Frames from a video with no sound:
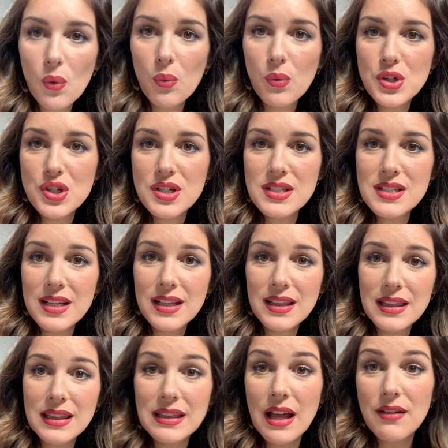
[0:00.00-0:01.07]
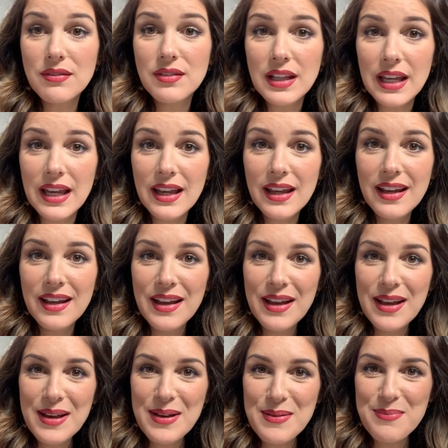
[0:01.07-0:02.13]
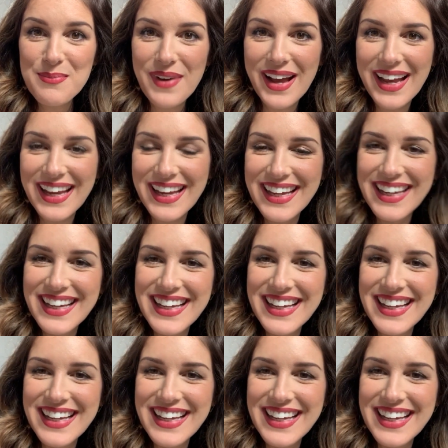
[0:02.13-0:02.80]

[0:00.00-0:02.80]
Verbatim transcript: which is lovely. My